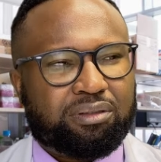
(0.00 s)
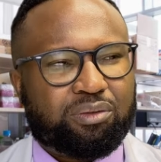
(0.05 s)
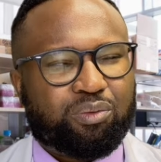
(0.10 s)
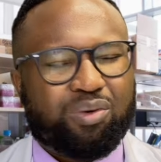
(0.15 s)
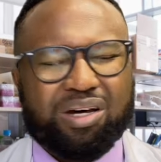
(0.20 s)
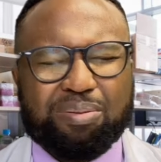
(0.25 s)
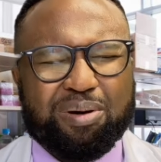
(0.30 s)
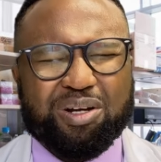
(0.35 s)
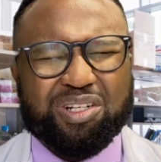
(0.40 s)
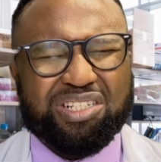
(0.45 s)

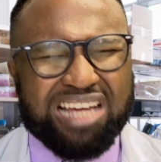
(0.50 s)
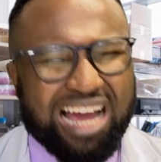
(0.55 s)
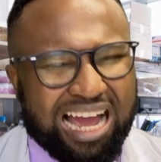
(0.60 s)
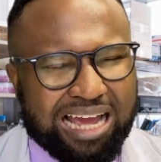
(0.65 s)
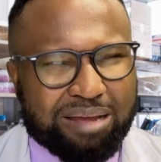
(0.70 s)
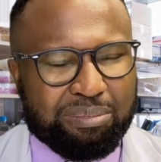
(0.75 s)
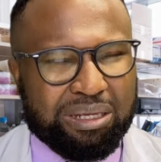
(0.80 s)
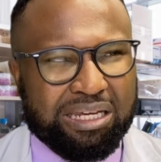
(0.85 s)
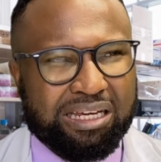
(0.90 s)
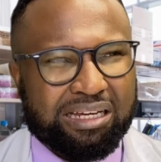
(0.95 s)
What about
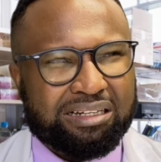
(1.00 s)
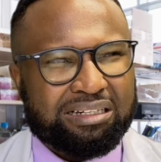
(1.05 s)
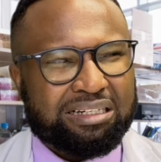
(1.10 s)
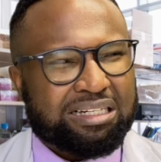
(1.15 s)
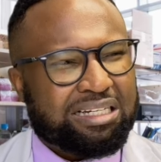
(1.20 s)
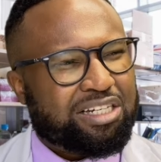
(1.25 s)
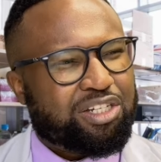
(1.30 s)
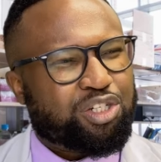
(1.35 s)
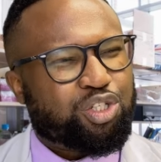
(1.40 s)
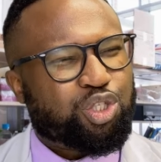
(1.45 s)
timing?
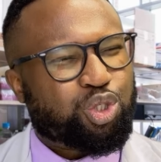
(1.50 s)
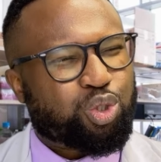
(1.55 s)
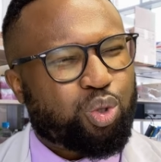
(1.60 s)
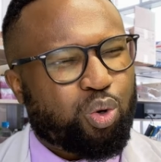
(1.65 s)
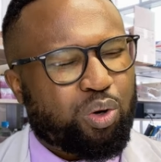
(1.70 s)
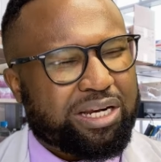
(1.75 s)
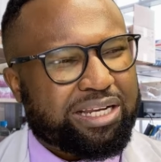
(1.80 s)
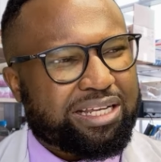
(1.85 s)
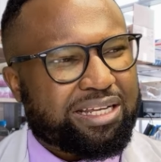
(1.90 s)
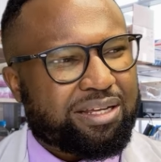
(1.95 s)

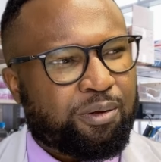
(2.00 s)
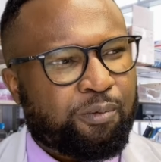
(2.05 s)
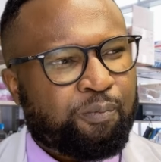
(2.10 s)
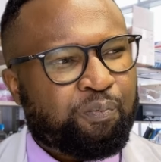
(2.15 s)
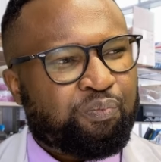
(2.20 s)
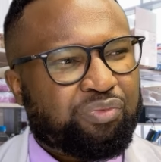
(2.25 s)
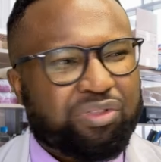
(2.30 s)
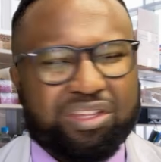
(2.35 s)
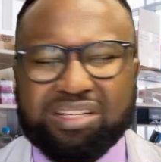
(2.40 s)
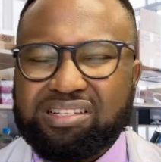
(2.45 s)
Surely
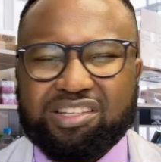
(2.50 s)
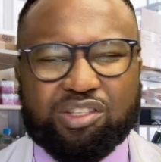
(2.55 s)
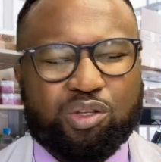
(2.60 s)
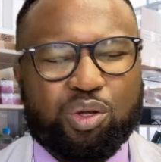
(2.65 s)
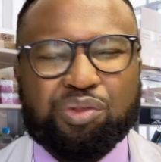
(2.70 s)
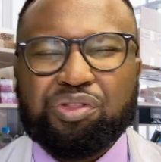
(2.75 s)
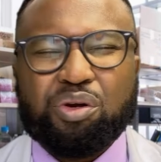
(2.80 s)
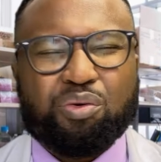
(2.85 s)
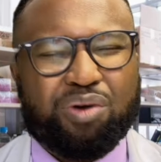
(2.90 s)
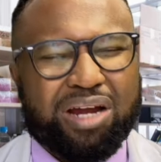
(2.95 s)
this is
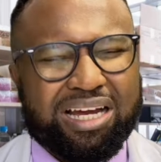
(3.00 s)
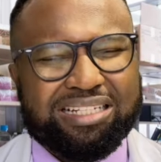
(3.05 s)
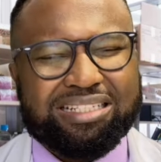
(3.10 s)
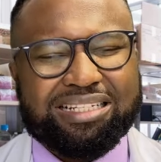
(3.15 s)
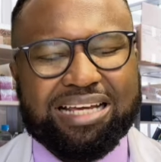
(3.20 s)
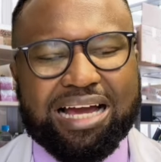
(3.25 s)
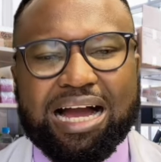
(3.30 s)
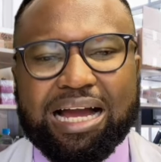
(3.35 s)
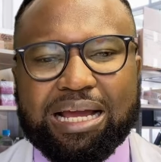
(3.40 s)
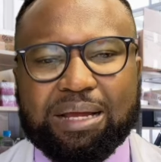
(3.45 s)
not the right
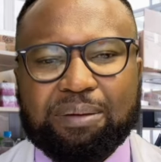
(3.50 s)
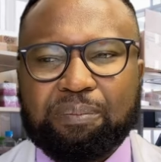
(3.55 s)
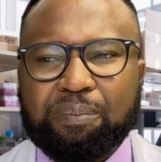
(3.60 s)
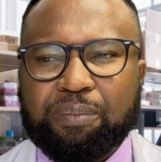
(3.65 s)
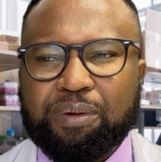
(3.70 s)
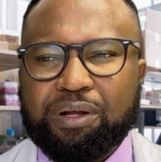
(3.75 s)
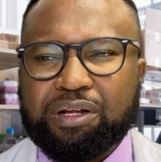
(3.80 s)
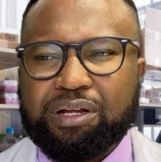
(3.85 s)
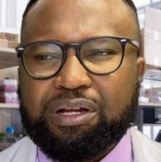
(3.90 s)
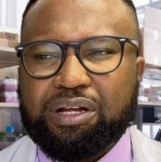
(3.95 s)

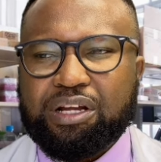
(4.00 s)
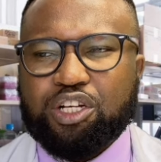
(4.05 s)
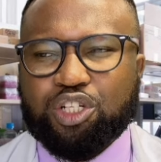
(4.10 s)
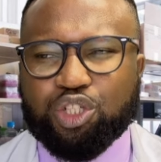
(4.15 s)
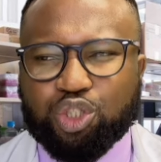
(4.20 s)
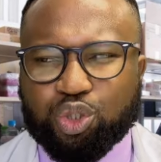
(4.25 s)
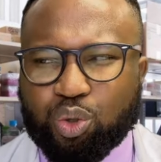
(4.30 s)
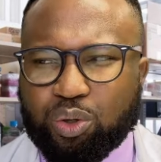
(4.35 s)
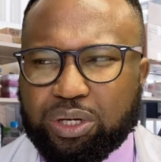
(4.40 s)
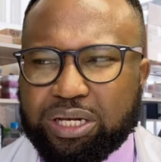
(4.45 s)
time.
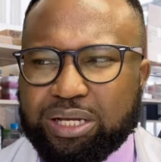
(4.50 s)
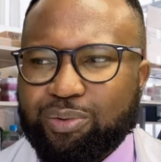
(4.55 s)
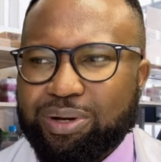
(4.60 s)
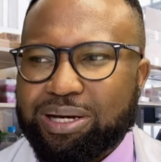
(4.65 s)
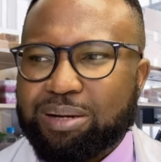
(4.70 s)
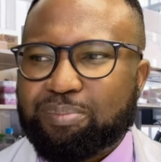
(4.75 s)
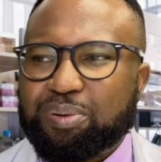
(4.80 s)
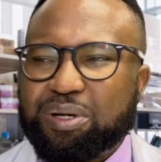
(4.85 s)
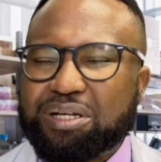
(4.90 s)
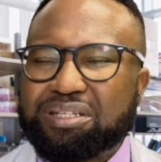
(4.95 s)
Surely
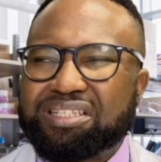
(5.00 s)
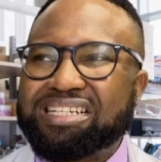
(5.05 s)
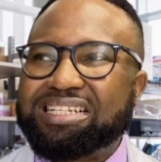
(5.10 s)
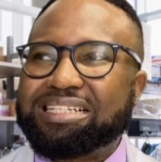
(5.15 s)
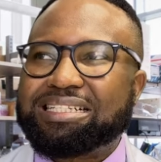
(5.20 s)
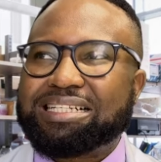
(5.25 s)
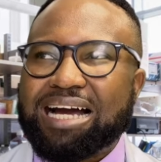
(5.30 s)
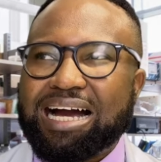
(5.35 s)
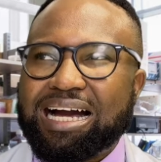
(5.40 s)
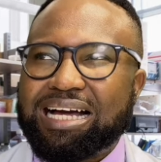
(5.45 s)
when a
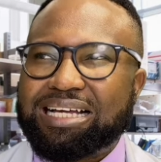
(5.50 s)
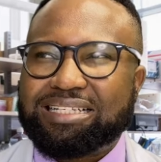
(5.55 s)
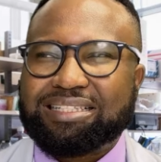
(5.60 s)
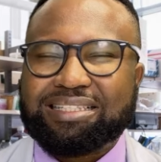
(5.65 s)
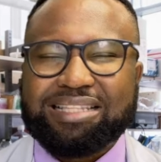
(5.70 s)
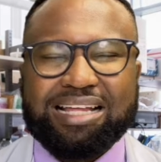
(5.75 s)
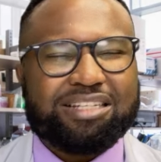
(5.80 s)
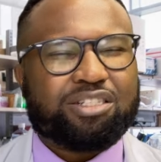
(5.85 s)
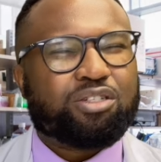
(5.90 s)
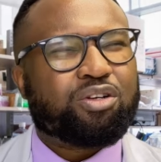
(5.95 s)
person dies,
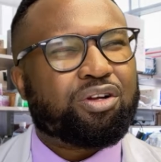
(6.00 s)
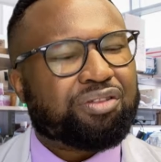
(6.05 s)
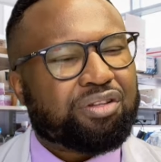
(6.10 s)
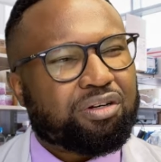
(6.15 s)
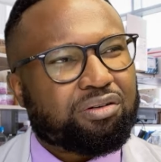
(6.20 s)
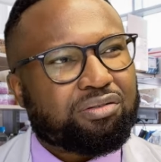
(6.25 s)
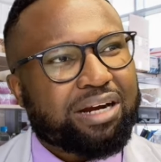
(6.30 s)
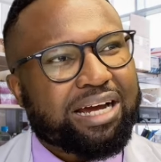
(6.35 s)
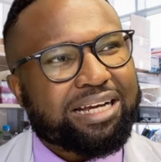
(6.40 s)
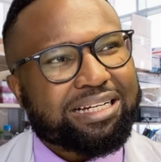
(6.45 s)
that's not
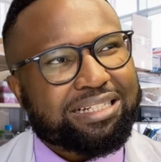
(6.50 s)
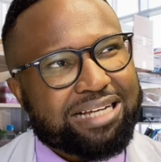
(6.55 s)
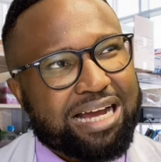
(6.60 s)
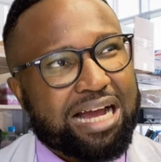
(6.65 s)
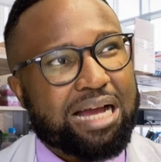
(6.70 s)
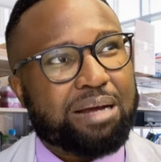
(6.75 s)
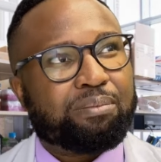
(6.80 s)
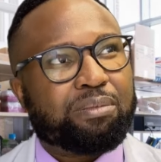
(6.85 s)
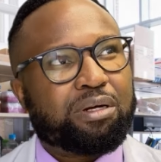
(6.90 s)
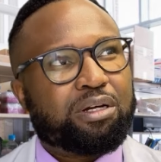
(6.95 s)
the right
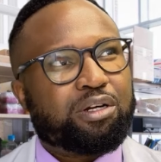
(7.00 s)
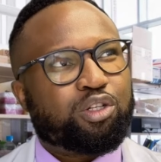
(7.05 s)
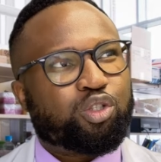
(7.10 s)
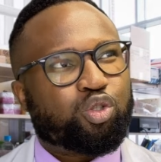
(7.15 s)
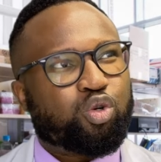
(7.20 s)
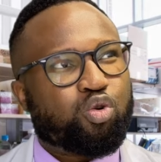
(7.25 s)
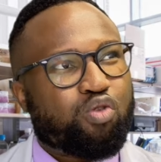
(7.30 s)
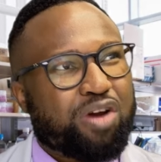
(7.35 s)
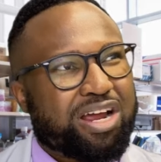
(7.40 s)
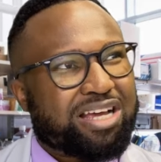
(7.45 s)
time
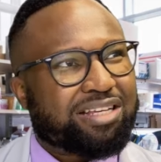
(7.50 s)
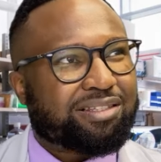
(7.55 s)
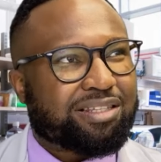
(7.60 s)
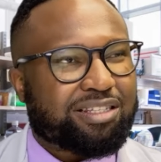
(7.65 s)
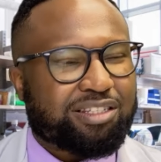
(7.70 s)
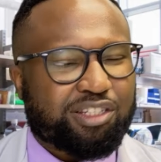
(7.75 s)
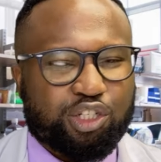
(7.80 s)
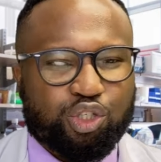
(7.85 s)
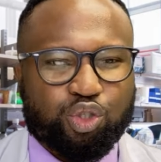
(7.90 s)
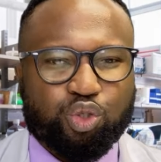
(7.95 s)
to raise
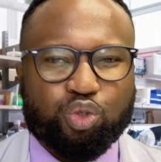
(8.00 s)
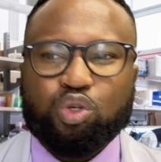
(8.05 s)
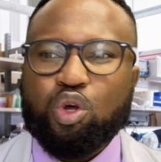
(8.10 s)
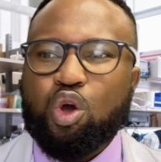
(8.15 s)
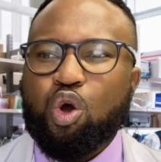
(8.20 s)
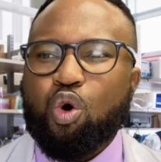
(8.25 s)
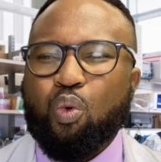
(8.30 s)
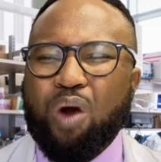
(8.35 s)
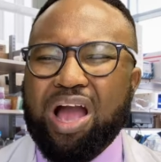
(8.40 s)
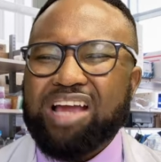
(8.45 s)
these issues.
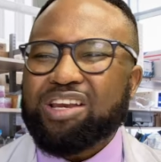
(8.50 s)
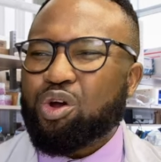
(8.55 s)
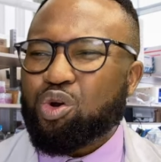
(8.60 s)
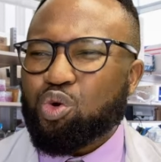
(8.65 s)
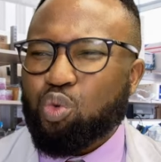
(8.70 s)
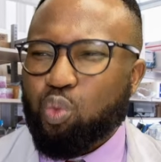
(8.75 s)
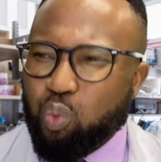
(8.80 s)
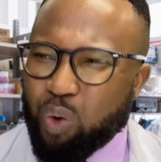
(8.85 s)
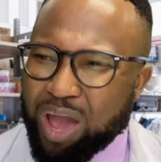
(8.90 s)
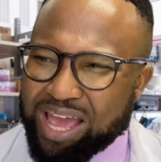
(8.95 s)
Why not
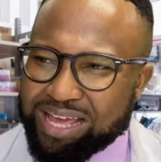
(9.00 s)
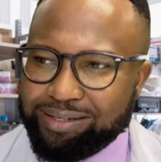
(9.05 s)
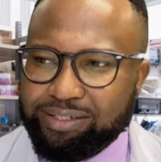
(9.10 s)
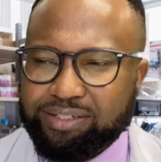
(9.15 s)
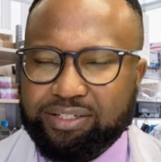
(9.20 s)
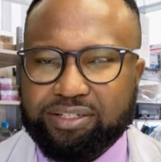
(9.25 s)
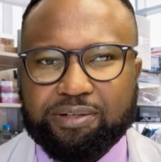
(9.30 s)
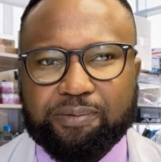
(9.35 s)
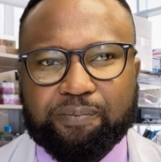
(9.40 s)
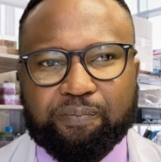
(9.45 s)
wait?
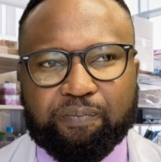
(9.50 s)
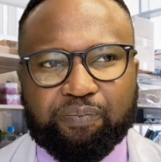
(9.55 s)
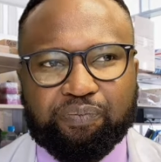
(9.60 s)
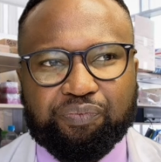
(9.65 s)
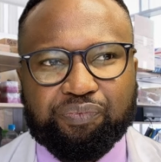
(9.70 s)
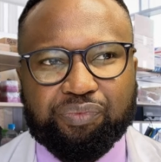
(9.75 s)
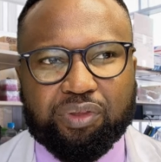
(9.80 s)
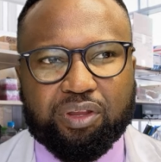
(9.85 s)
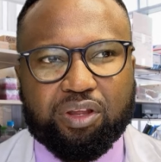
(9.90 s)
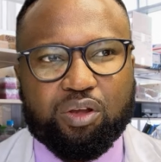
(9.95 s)

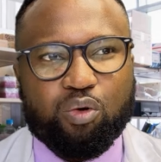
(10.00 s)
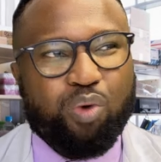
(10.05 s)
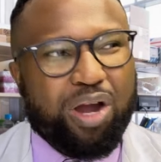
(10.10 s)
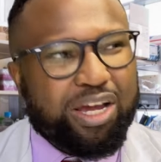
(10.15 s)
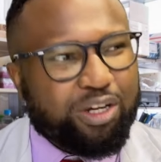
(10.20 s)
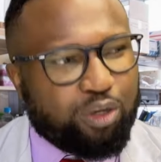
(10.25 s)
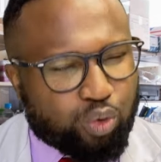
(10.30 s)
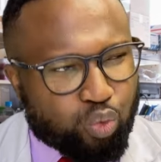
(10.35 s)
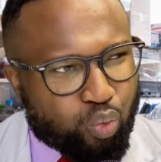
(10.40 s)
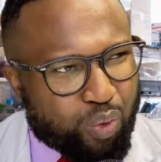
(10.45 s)
Why
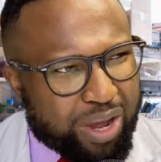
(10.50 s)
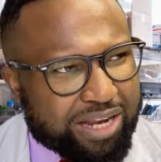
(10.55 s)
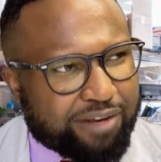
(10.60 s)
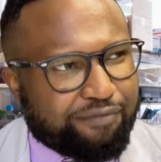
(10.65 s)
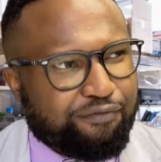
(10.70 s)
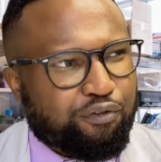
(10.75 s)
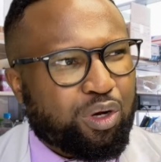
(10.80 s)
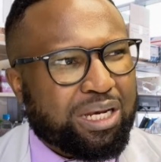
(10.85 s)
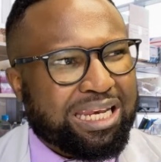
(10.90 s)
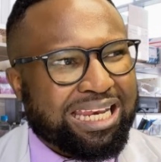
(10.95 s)
not wait
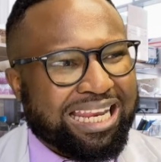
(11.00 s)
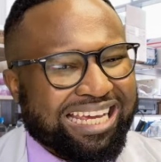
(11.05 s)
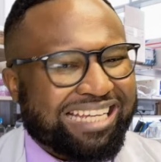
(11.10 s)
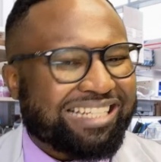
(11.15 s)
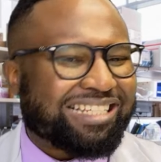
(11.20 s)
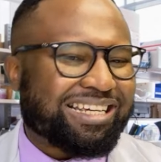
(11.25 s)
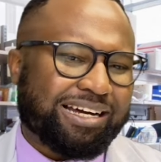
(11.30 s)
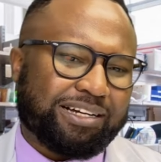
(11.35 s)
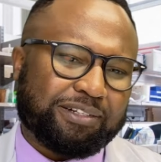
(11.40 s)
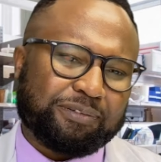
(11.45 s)
for
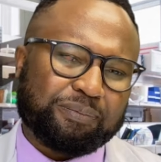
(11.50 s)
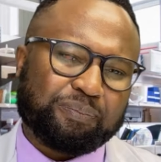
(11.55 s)
later?